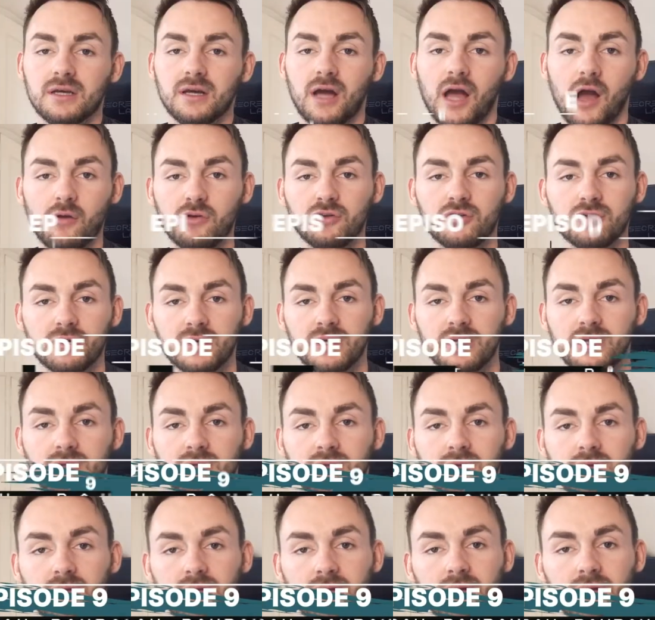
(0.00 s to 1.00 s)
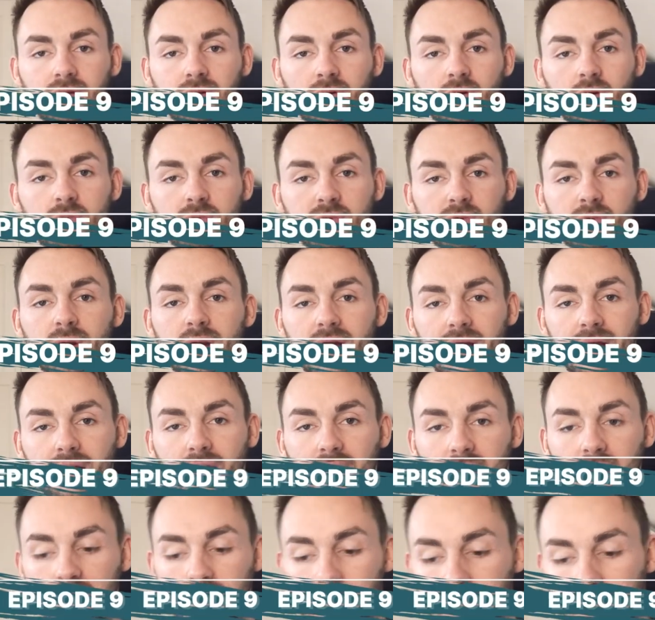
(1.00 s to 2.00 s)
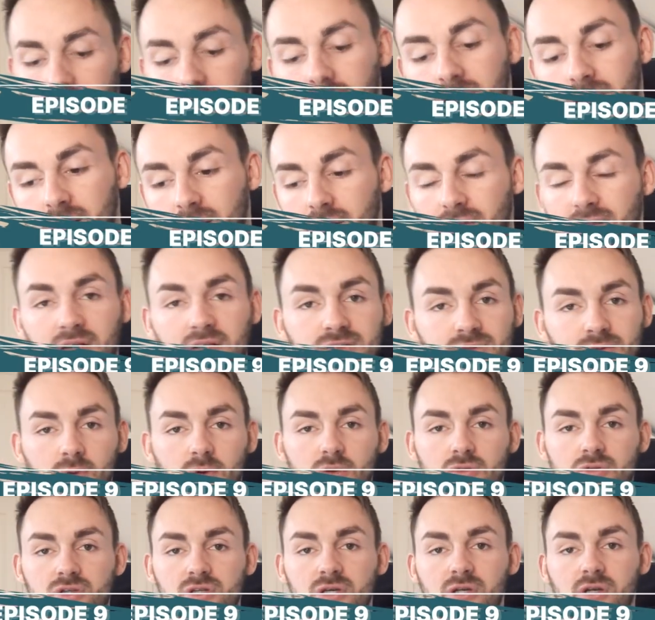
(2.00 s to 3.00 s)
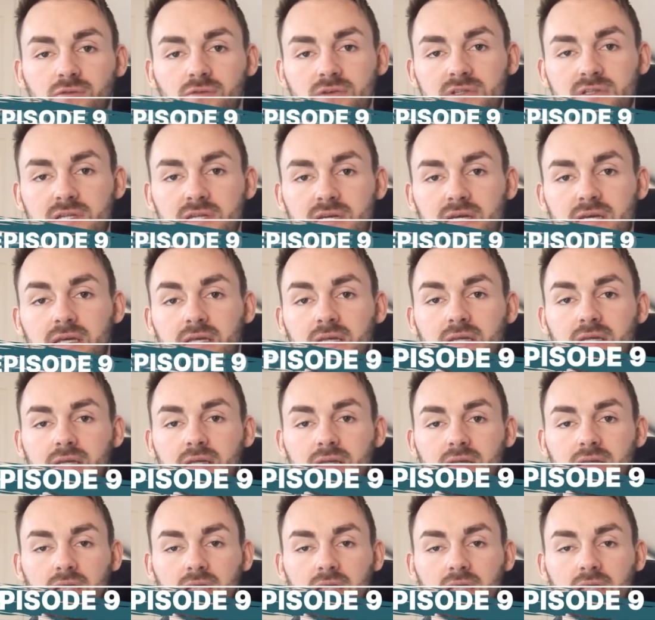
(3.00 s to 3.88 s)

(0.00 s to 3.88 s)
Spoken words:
How you doing? Hope you're well. Thanks for watching, obviously.